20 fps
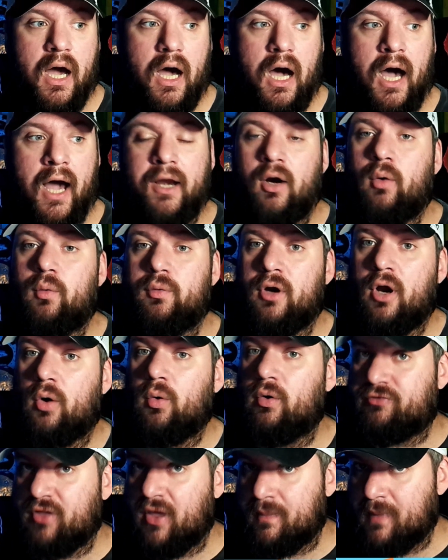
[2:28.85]
I don't know
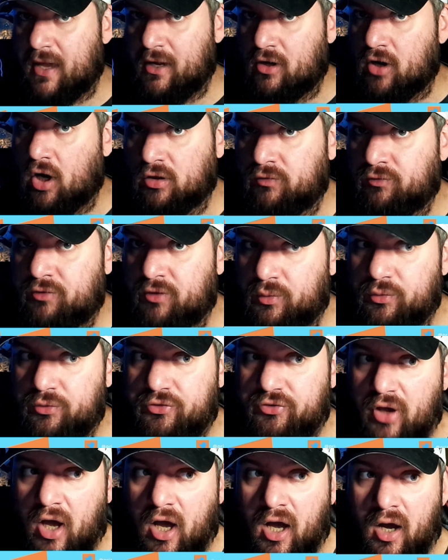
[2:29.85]
if they make all of
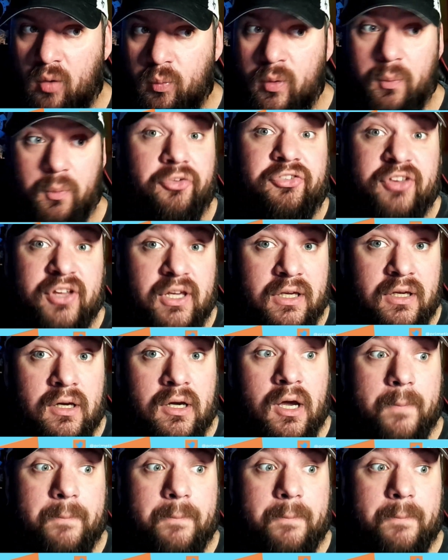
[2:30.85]
those. We will see,